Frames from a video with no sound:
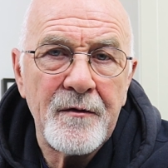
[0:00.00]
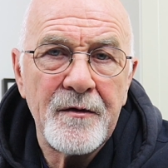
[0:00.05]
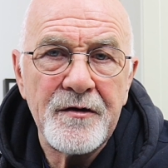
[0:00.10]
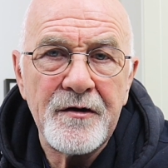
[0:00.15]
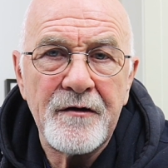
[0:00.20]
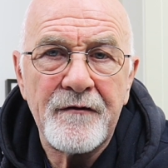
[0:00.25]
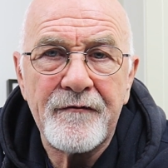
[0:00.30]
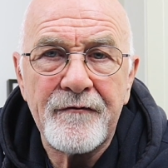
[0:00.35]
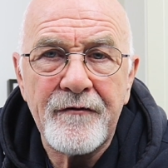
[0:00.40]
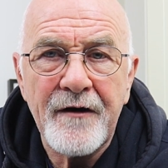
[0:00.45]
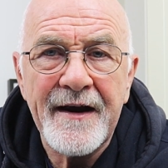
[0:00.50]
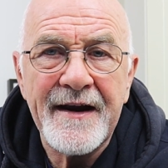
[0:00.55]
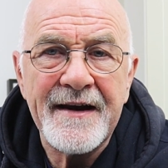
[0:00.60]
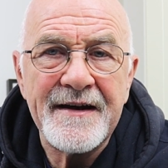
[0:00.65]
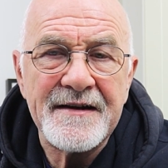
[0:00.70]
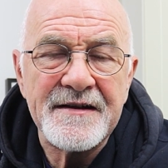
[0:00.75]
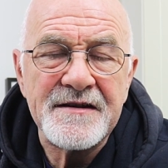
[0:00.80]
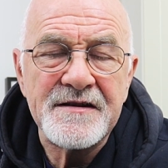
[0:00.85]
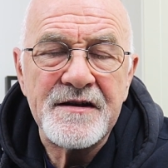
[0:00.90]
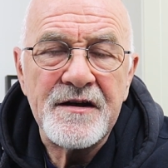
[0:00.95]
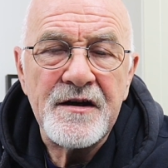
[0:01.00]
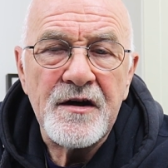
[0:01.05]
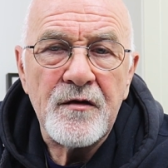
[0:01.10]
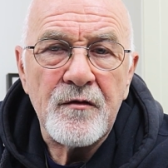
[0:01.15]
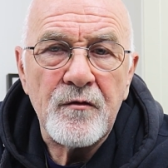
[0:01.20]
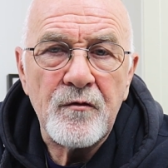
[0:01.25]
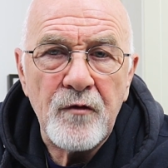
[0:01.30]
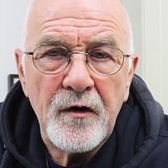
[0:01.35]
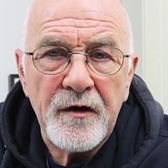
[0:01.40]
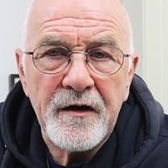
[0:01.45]
when your friend is
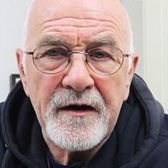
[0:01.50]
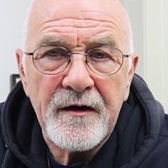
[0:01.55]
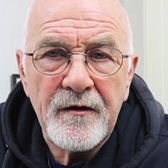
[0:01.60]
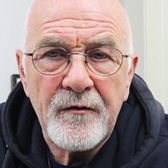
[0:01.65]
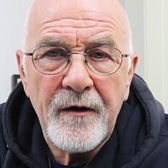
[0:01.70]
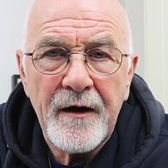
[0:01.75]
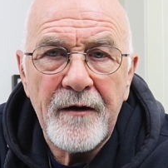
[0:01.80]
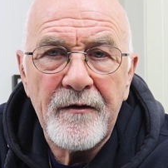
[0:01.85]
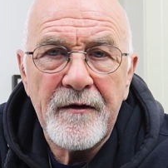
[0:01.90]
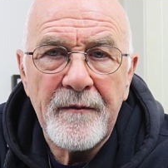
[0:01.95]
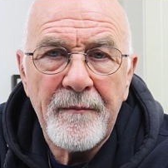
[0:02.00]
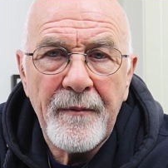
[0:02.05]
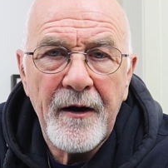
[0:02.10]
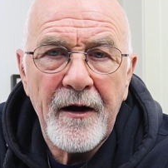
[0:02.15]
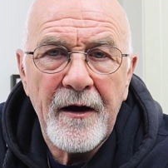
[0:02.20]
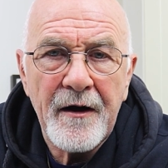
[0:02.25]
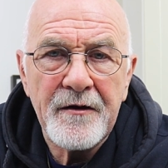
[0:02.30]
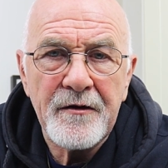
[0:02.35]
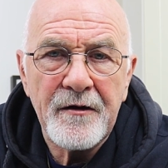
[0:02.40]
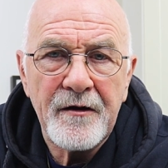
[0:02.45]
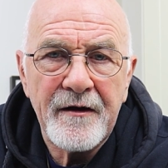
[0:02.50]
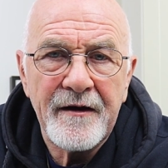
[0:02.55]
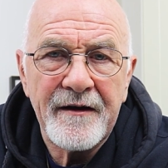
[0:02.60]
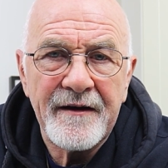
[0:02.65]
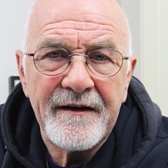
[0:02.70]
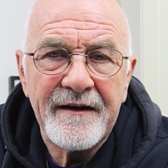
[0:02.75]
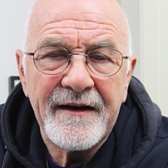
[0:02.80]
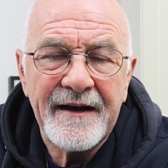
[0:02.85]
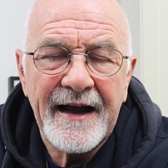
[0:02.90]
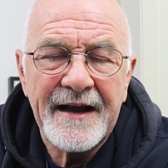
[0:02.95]
running around the park, you
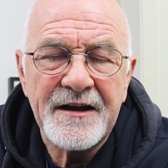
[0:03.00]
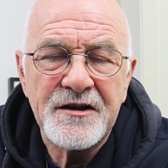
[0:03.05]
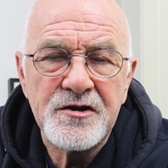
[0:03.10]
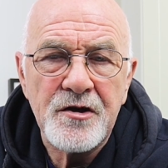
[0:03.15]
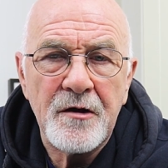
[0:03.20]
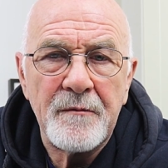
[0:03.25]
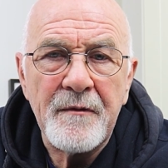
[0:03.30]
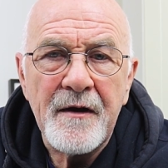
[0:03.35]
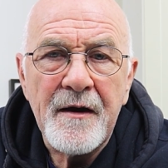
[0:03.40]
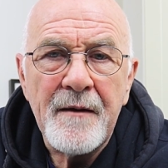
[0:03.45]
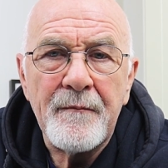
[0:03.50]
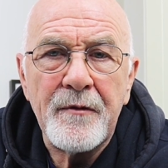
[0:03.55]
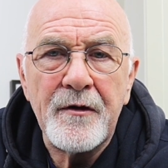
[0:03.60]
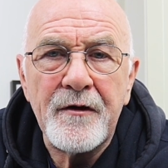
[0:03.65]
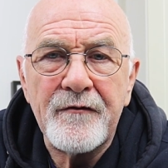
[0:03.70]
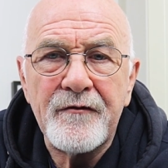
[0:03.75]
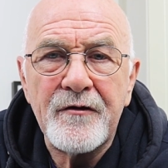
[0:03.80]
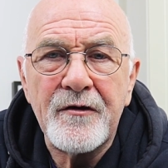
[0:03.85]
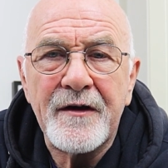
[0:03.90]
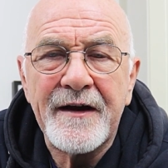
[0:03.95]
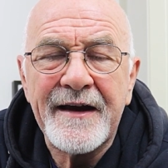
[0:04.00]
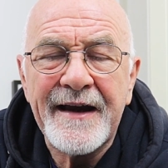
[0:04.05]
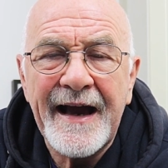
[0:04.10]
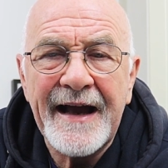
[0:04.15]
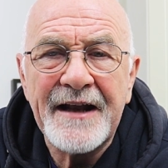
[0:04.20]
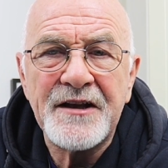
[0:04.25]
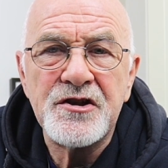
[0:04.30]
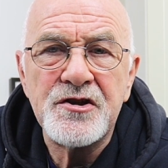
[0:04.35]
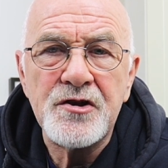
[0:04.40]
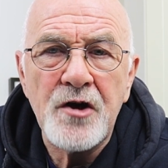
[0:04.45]
can catch up. But if you
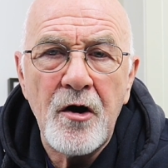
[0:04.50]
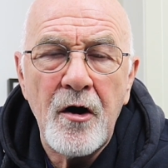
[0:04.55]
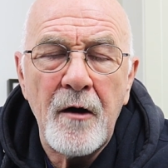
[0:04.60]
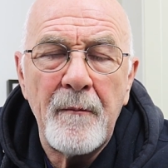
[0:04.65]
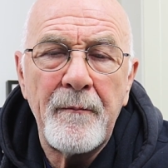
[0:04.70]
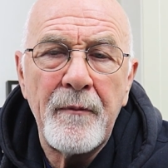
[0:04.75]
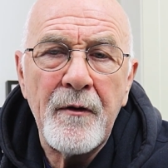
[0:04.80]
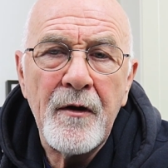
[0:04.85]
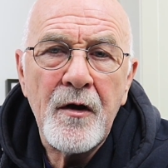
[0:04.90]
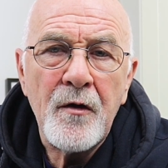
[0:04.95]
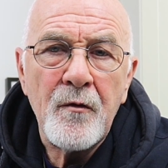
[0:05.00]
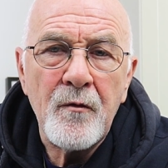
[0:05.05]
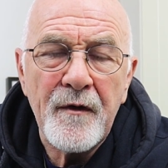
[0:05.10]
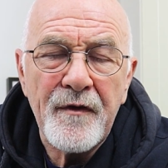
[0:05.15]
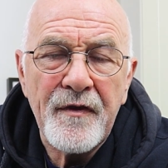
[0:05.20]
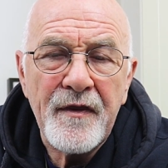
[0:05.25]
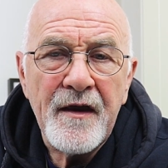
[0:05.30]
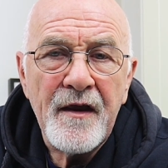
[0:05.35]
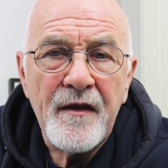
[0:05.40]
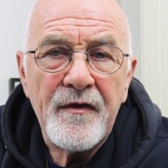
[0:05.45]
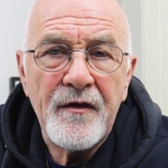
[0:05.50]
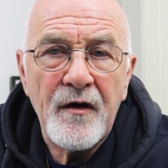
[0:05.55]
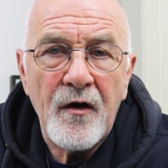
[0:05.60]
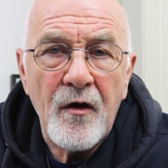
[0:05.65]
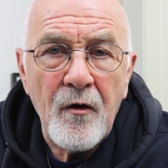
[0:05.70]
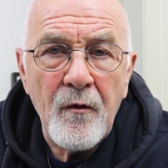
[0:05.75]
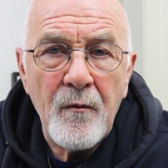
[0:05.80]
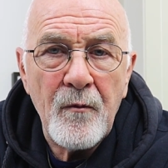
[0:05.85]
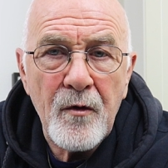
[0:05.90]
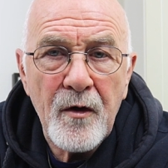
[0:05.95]
catch up with the
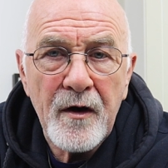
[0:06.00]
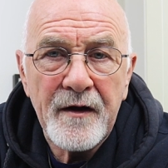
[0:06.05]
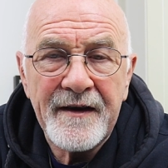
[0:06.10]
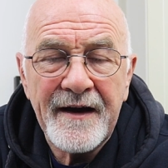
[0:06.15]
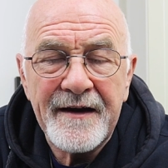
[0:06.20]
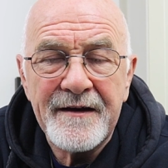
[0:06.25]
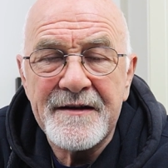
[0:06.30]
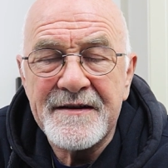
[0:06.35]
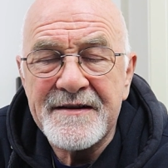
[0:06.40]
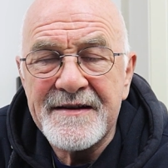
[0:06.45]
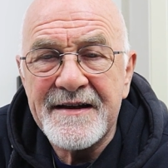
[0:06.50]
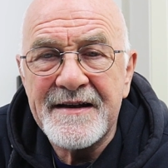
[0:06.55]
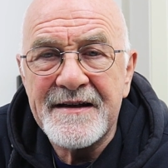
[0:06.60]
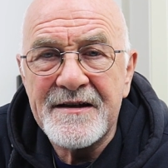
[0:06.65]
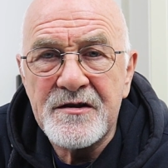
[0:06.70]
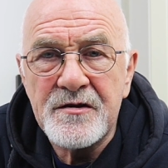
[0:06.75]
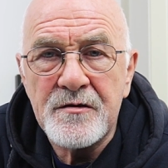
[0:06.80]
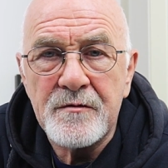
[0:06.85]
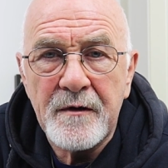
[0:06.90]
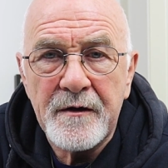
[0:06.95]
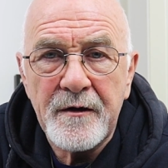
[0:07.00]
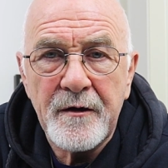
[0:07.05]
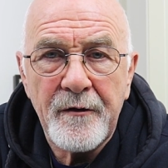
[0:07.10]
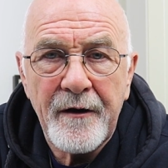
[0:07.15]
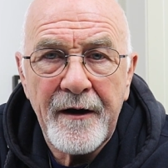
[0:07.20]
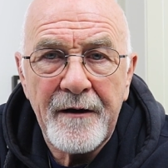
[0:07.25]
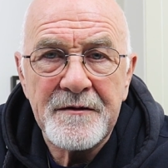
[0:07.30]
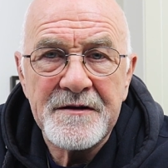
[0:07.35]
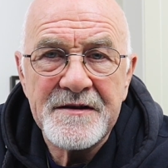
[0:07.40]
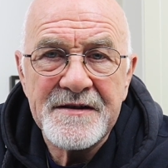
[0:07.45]
homework that you didn't do when you're
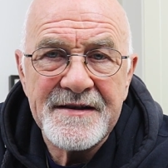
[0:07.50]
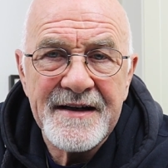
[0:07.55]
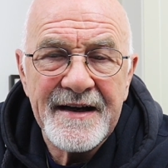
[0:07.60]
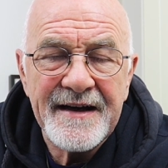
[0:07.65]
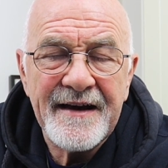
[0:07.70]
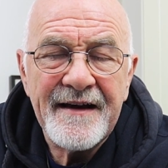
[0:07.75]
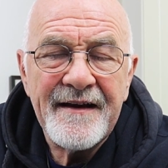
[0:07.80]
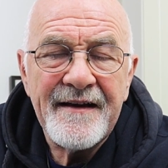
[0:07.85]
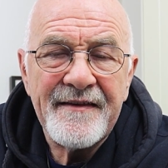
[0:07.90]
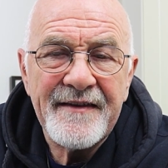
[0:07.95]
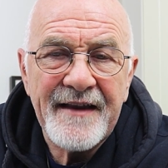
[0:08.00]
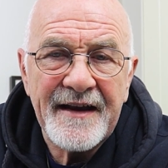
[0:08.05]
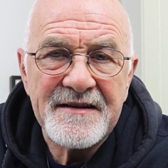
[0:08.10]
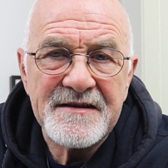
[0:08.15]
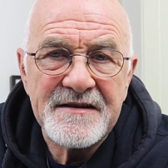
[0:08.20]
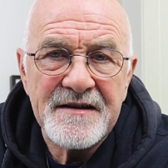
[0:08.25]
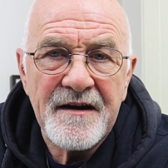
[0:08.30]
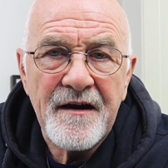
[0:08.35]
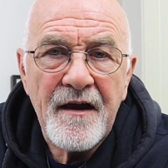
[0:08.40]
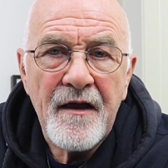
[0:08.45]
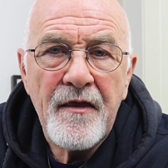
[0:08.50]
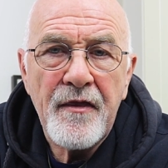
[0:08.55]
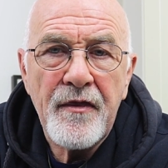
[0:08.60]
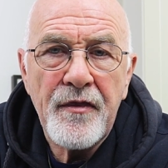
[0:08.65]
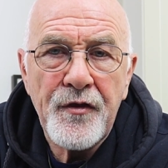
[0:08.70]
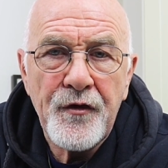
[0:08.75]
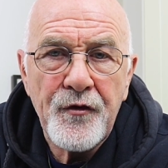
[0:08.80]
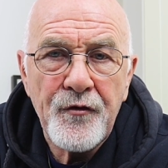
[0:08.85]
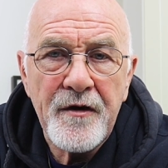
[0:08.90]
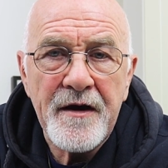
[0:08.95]
out sick, that's a
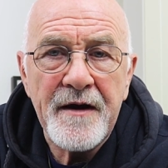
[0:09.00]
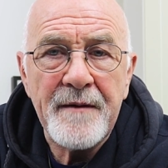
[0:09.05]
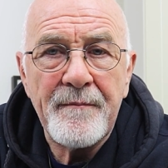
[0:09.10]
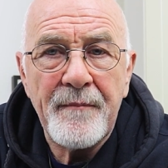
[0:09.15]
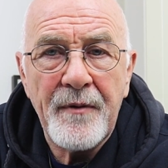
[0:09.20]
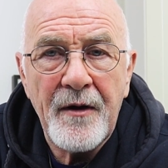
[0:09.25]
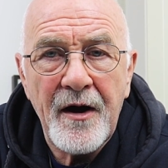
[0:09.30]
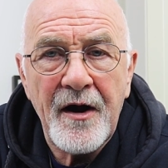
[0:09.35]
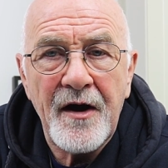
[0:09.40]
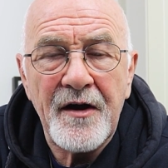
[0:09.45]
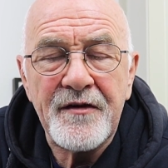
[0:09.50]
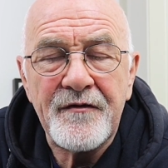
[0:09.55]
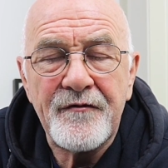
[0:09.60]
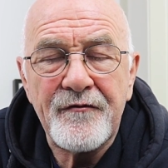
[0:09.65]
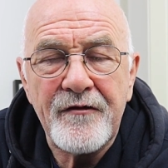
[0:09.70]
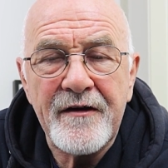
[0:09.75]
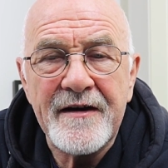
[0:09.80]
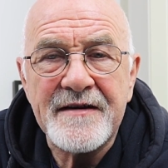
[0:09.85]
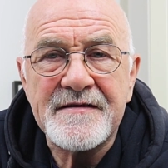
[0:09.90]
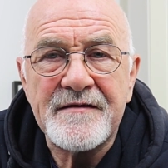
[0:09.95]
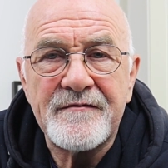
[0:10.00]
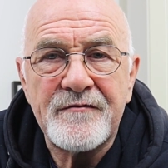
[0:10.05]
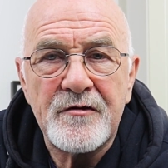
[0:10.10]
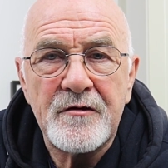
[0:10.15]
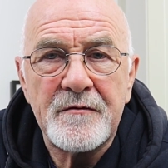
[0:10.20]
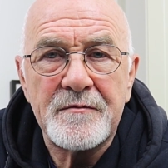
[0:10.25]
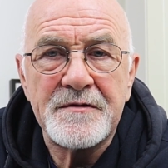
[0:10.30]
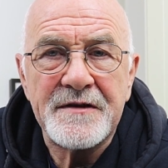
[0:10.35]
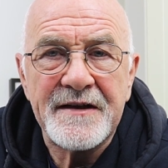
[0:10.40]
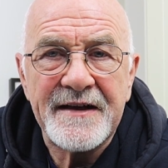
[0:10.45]
3-part phrasal
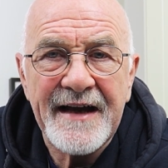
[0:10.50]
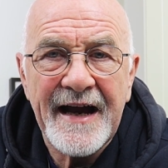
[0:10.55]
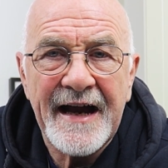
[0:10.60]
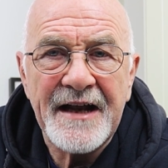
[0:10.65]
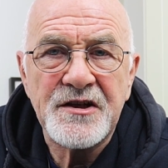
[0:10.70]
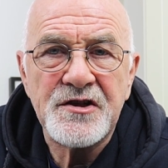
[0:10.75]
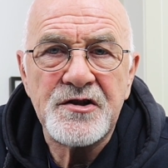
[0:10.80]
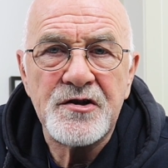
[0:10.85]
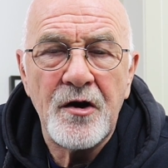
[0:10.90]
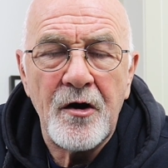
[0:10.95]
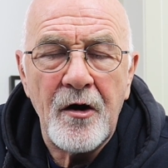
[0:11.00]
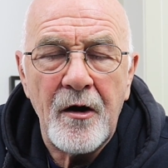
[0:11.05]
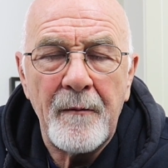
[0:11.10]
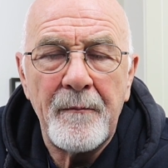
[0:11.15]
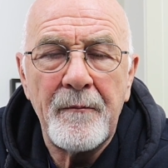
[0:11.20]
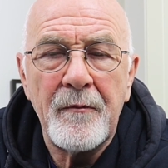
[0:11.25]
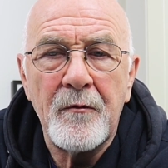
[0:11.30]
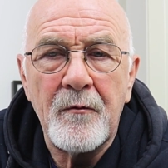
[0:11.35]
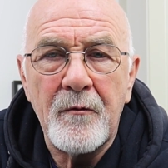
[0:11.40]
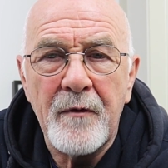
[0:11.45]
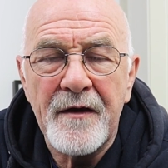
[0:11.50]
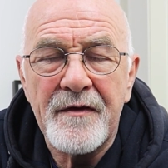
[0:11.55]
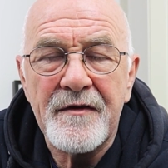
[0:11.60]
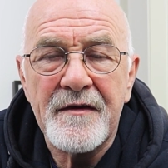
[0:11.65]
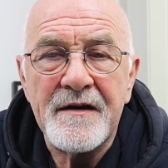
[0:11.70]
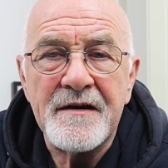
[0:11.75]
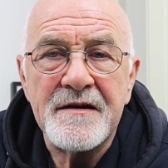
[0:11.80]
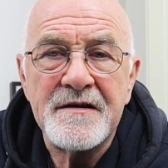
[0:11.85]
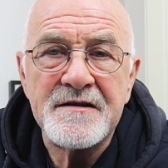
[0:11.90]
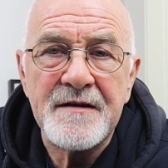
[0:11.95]
verb. To catch up with
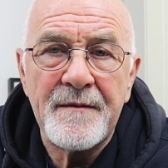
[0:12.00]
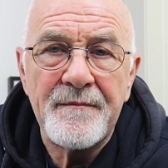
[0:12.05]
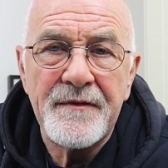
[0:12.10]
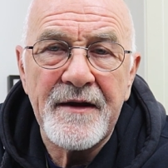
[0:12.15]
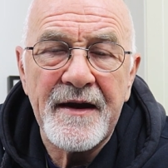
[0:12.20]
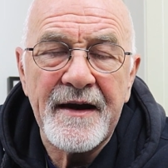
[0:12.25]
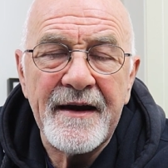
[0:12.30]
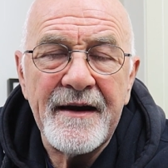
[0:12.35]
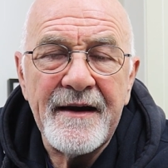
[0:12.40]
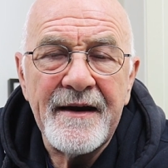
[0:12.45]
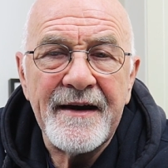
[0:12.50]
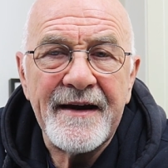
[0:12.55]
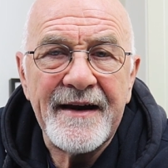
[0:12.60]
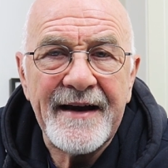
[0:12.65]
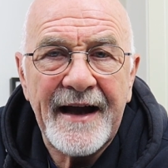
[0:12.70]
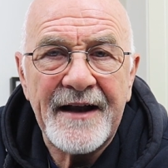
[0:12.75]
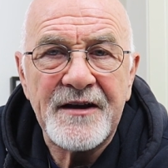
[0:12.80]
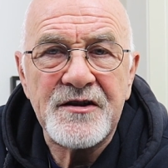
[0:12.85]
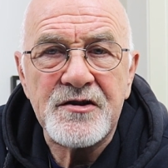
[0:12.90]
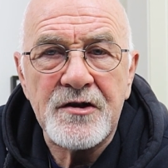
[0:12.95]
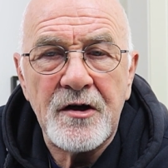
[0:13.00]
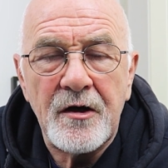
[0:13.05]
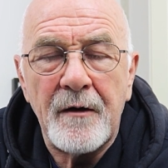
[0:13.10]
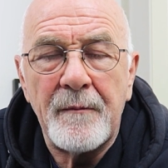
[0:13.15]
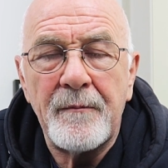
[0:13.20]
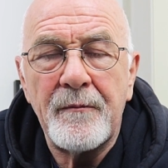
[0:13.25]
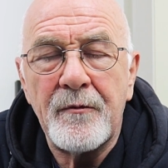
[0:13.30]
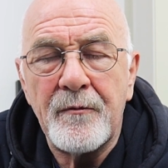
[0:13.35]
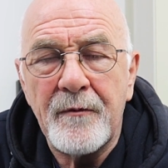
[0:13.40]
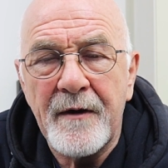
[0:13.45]
something, catch
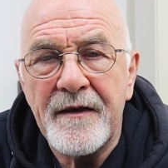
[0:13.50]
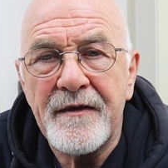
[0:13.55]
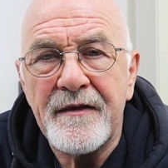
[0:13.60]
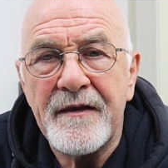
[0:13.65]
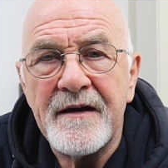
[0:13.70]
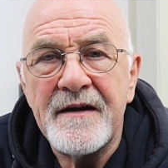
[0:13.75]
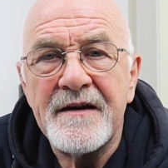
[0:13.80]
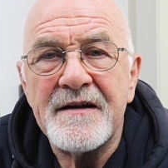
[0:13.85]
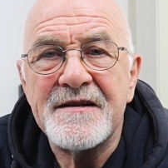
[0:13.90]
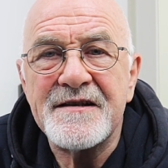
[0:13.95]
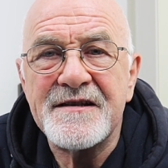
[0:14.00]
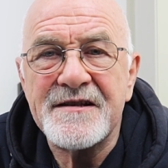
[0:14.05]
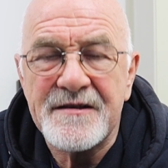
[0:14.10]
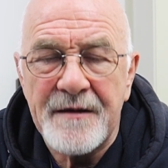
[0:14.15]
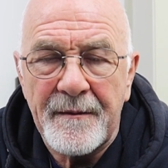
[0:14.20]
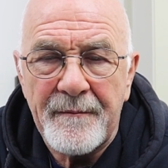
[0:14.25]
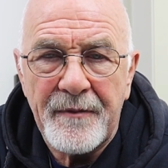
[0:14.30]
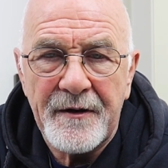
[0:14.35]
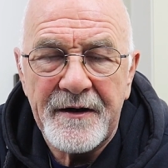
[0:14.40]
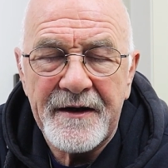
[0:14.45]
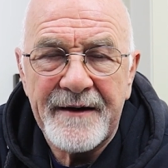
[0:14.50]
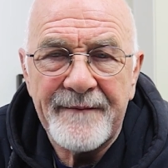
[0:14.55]
up with somebody.